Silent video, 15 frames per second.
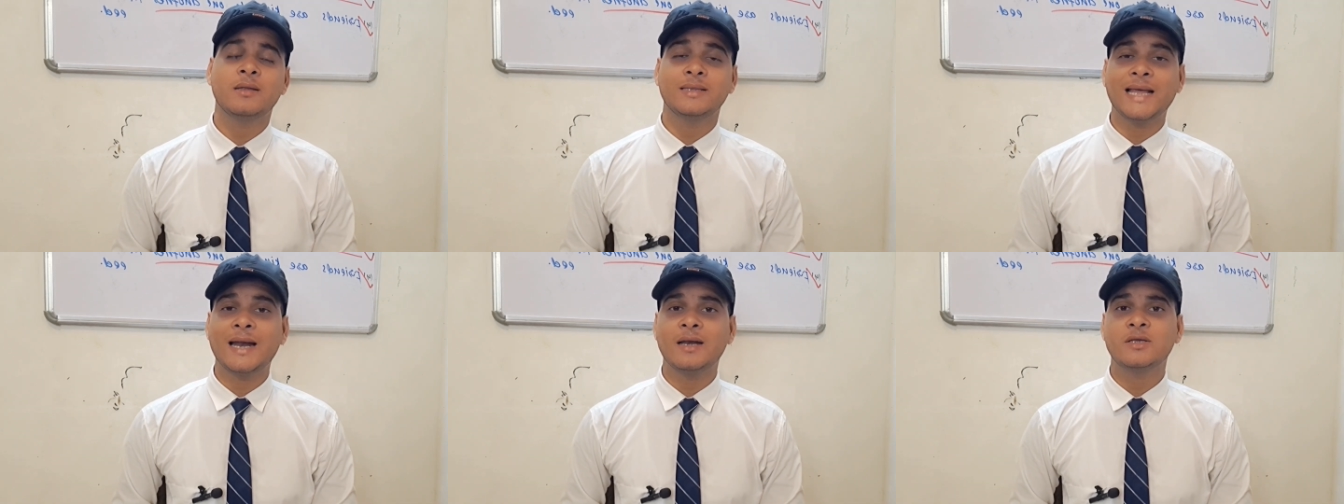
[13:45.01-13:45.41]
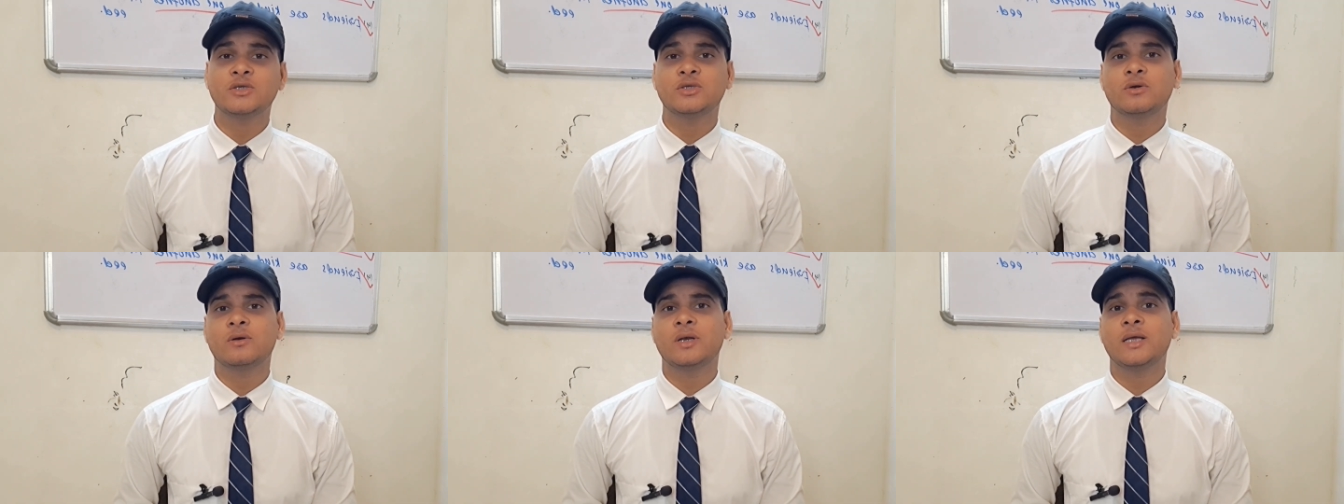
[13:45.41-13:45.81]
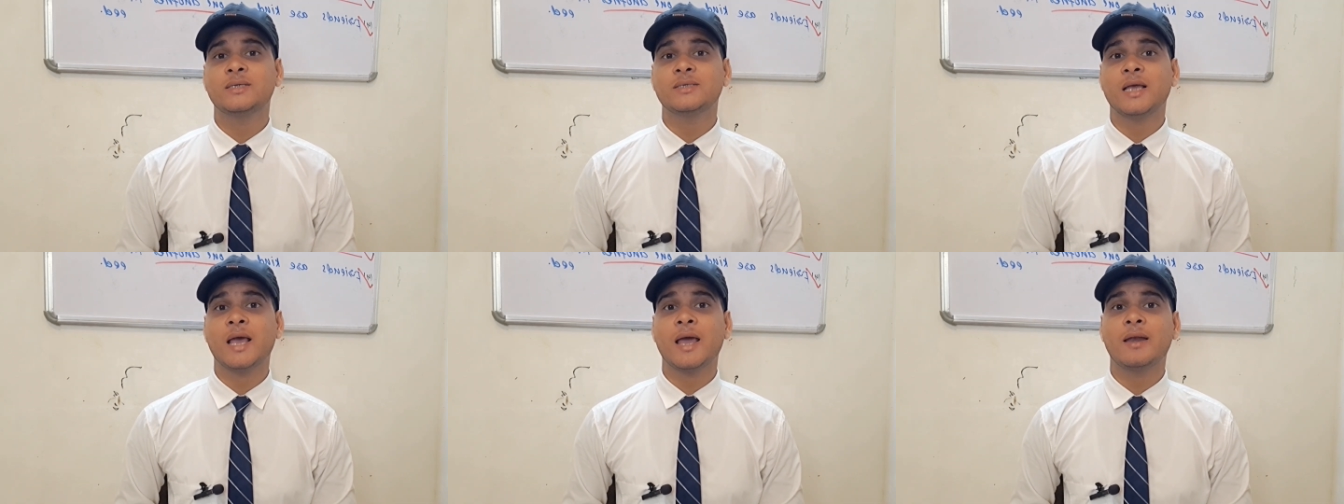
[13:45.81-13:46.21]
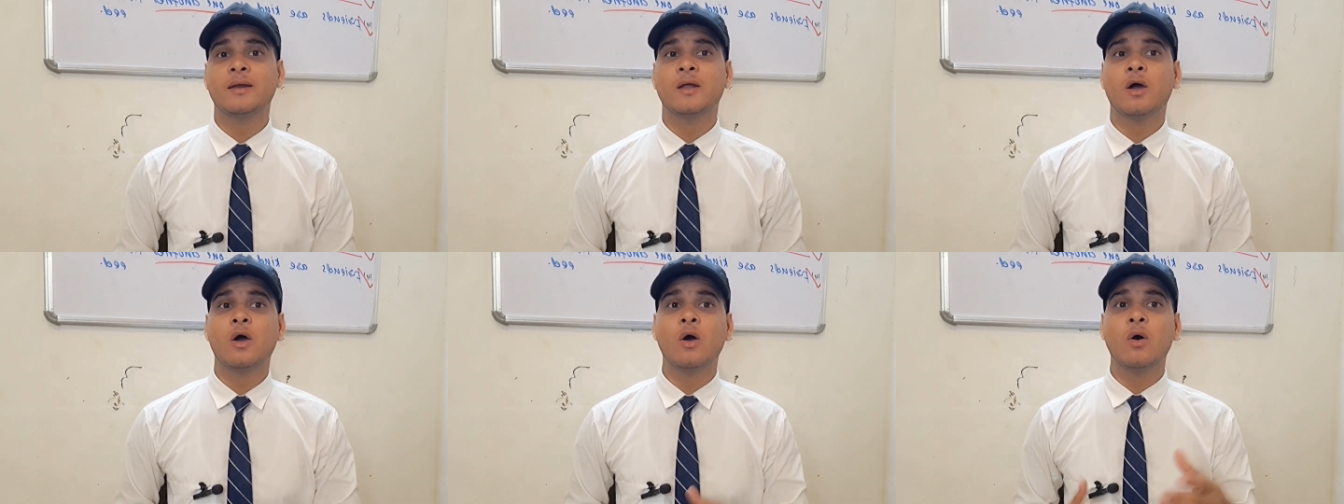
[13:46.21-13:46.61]
That is known as
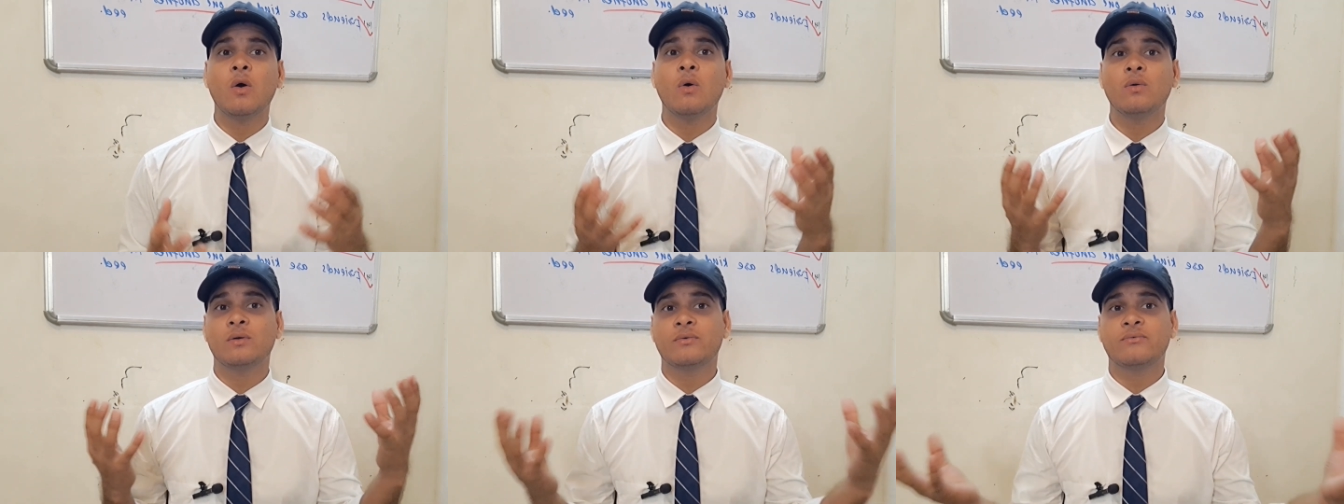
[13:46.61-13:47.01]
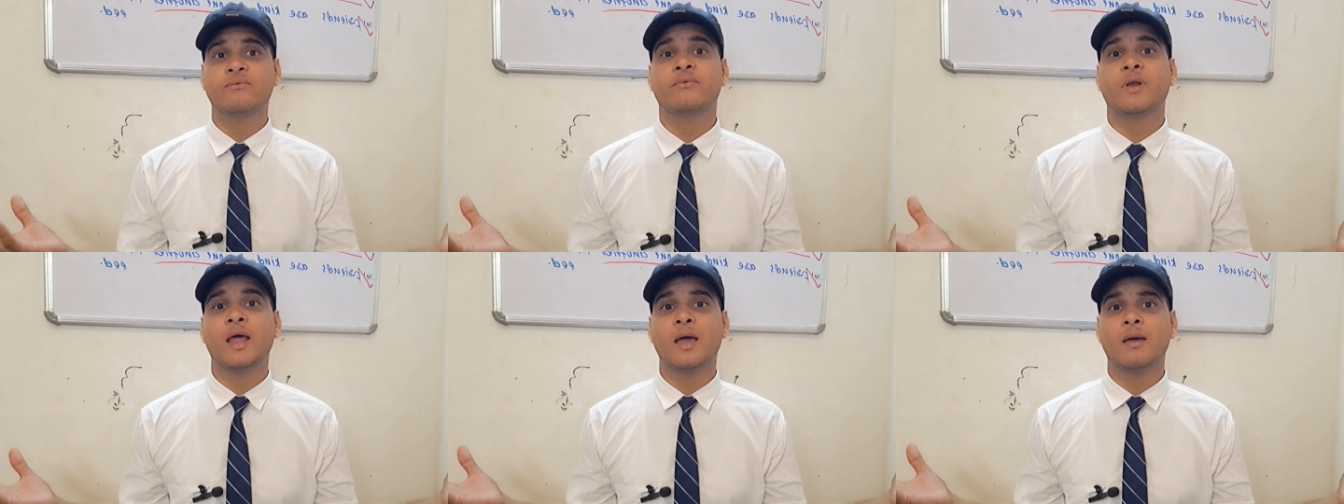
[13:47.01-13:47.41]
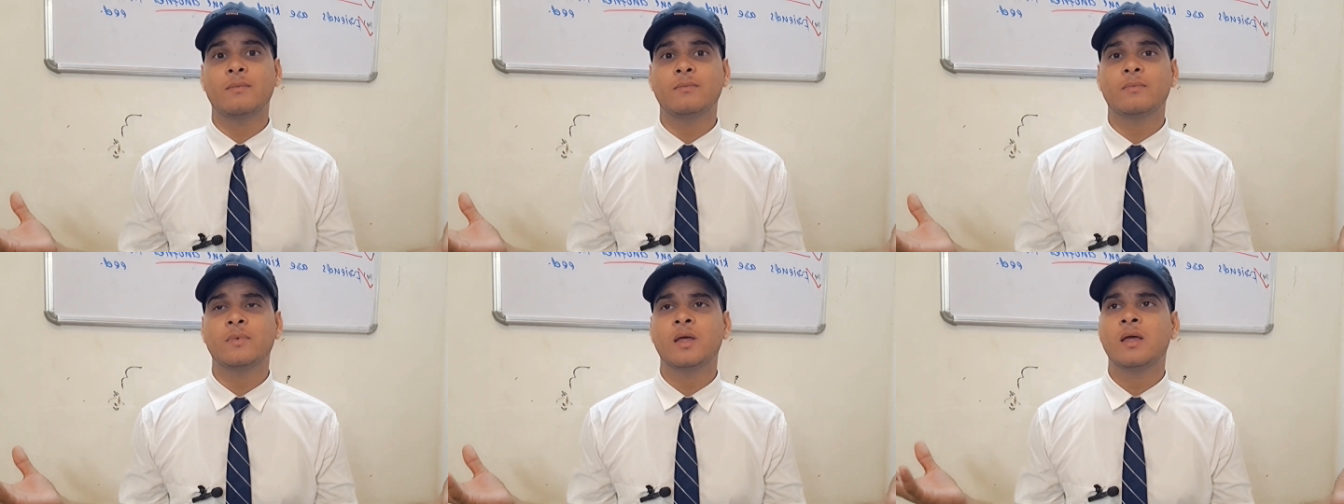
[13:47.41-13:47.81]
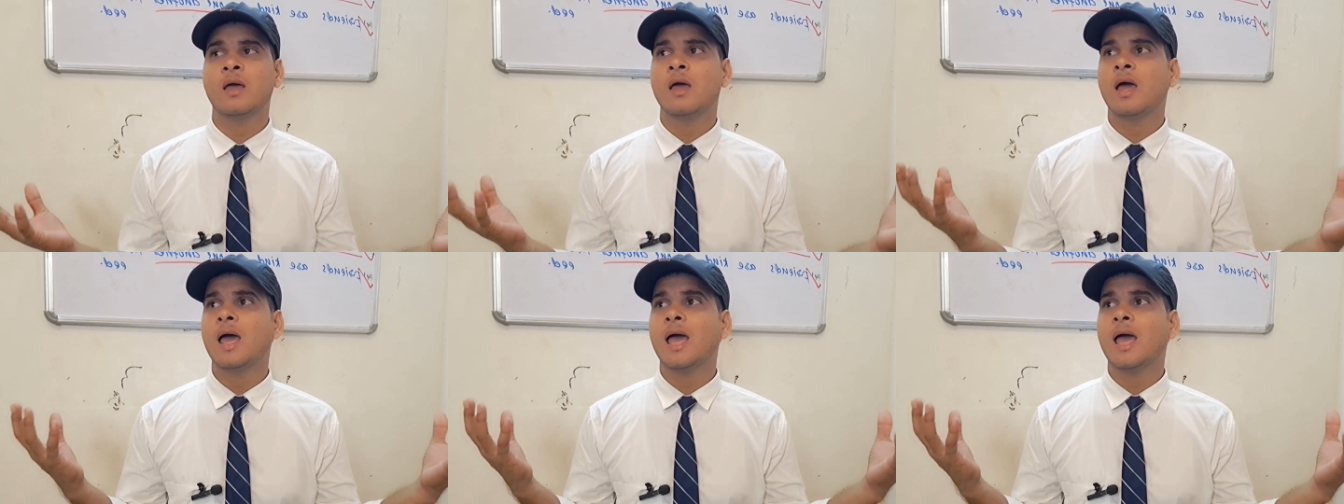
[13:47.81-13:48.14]
an old flam.